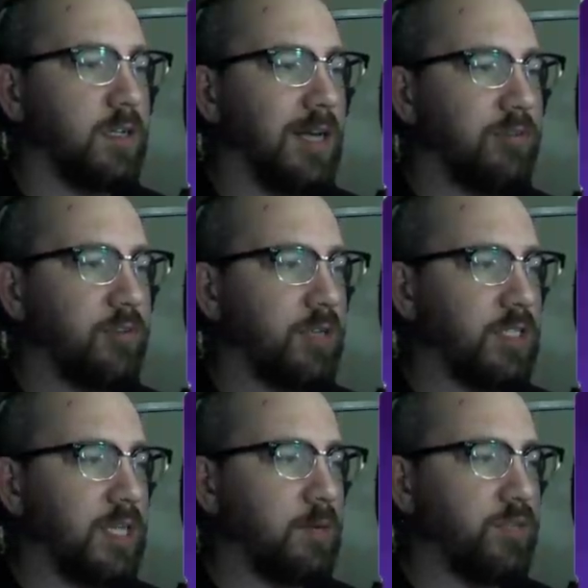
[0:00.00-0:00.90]
I've
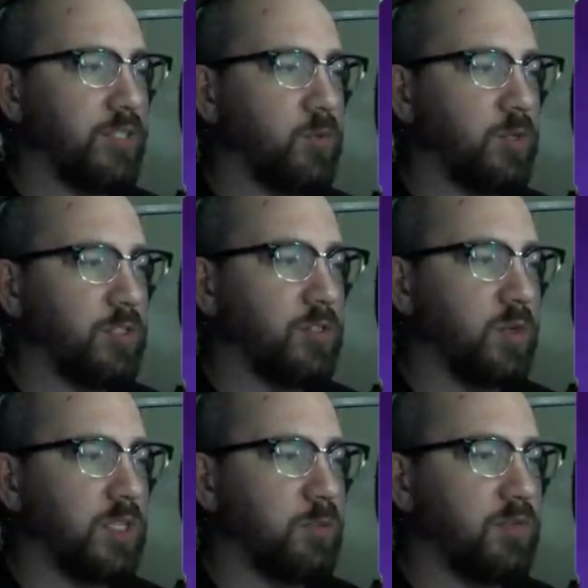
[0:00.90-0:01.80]
crossed that bridge once or
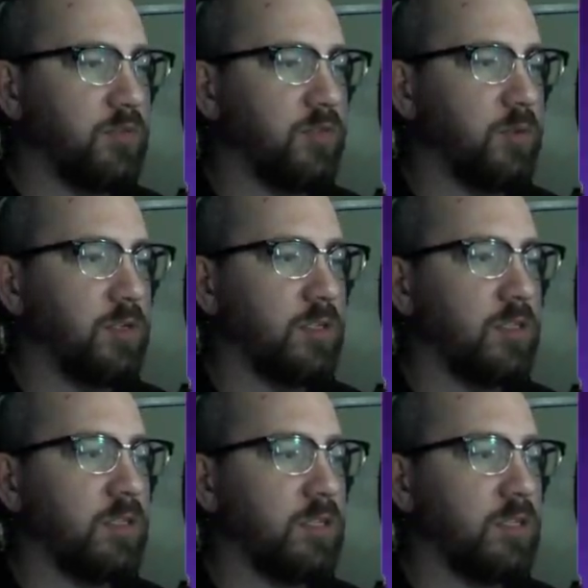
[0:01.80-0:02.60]
twice before,